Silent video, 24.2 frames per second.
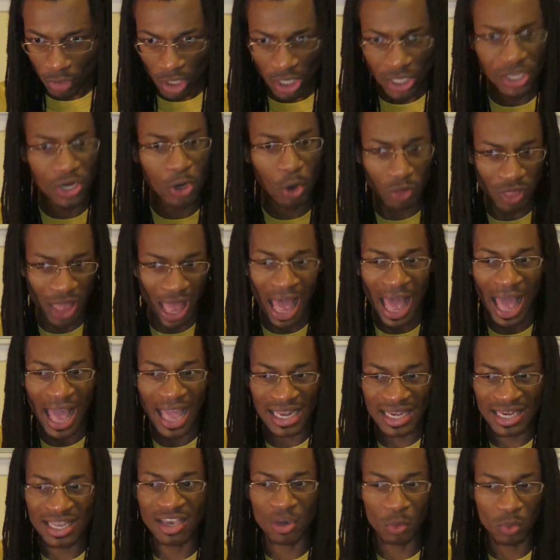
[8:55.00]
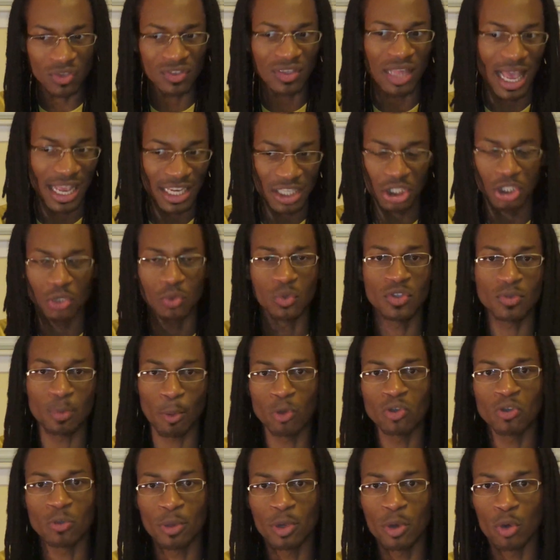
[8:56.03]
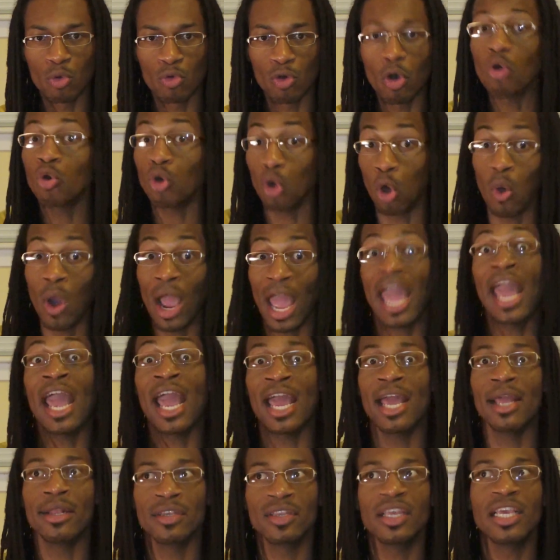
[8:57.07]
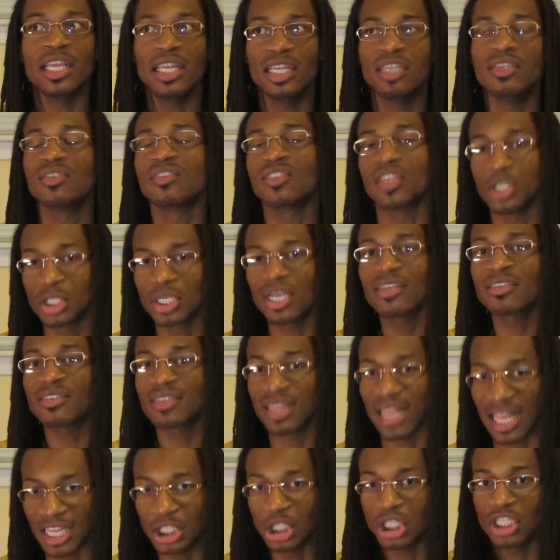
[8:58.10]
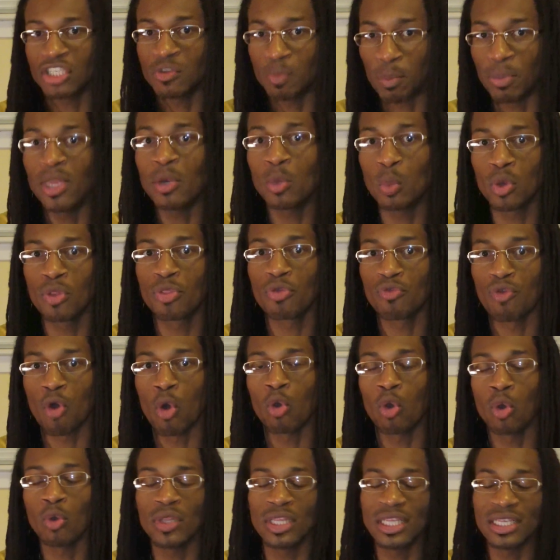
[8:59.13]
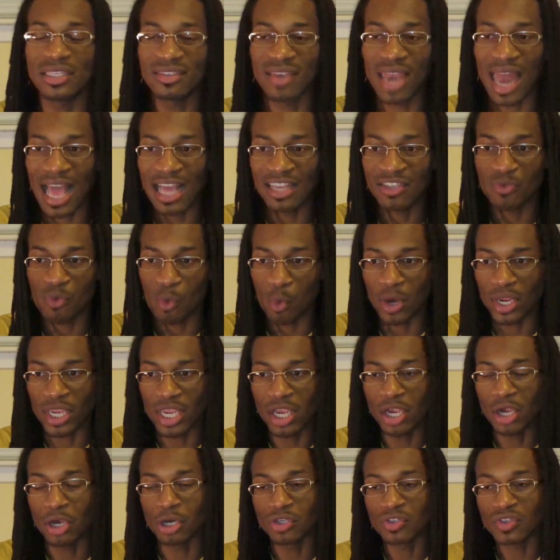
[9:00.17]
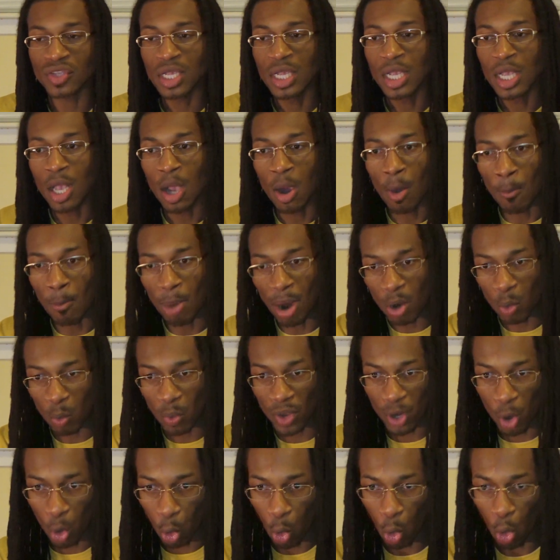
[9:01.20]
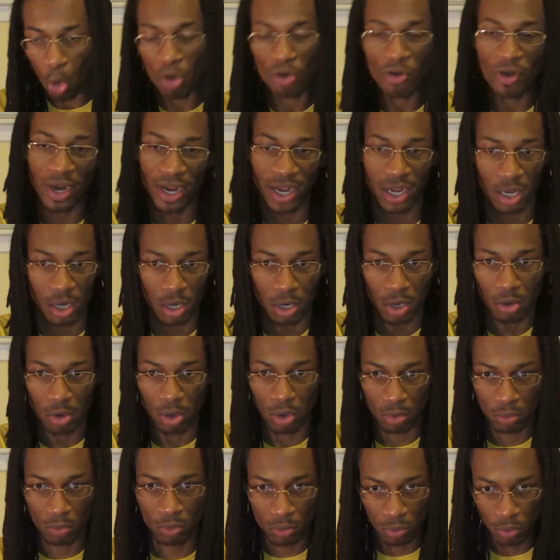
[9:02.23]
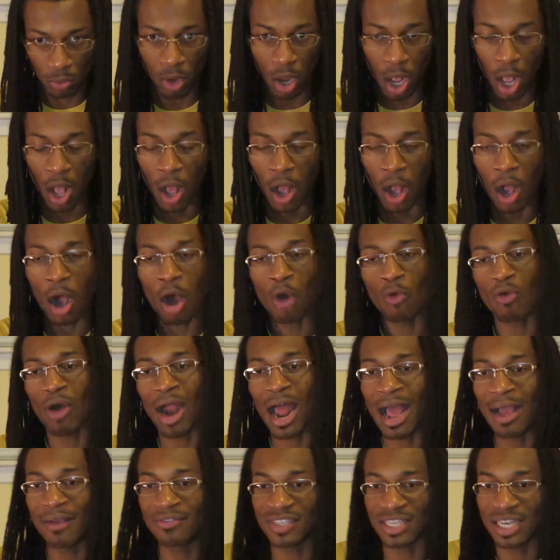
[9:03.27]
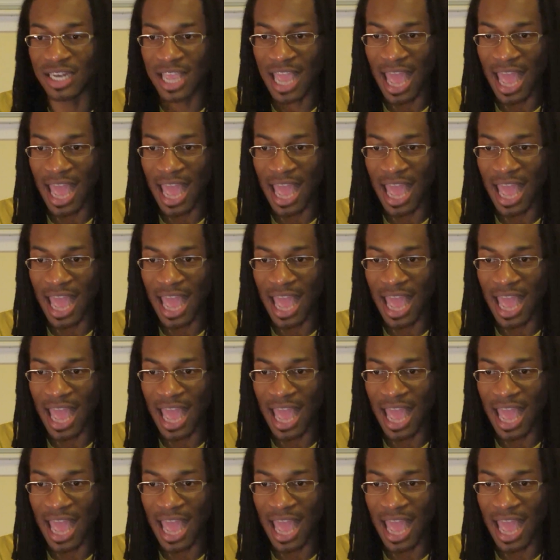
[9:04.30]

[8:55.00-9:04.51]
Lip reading: you know, the idea was that she was supposed to be with Rollo, and it is suggested that she's been with Rollo these last 4 years. But when Horik arrives in